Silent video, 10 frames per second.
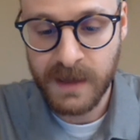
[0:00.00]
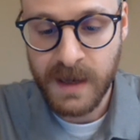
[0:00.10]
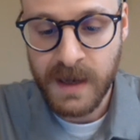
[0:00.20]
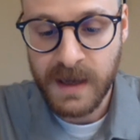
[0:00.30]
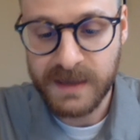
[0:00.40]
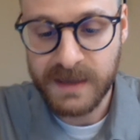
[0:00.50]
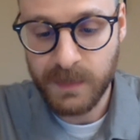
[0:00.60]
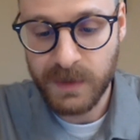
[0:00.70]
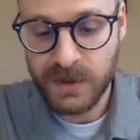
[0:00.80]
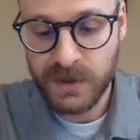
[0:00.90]
In
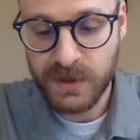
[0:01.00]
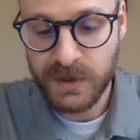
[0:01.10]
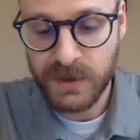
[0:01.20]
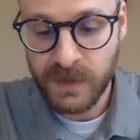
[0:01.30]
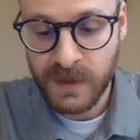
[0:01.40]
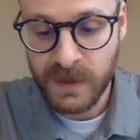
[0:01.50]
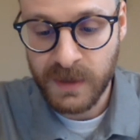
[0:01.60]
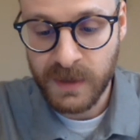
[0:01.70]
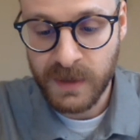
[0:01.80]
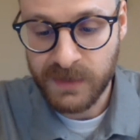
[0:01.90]
Cinema 2,
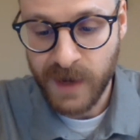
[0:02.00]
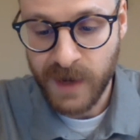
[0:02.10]
he